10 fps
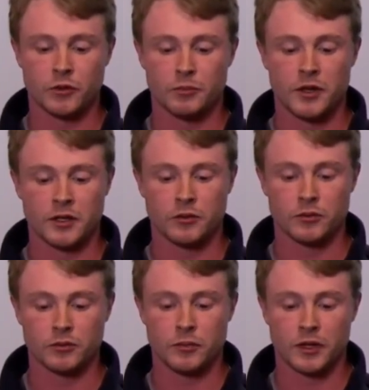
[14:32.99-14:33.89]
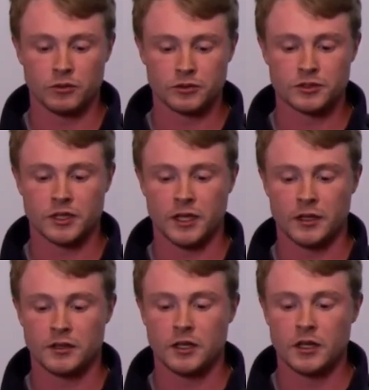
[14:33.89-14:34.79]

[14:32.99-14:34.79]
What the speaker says: with many other metals and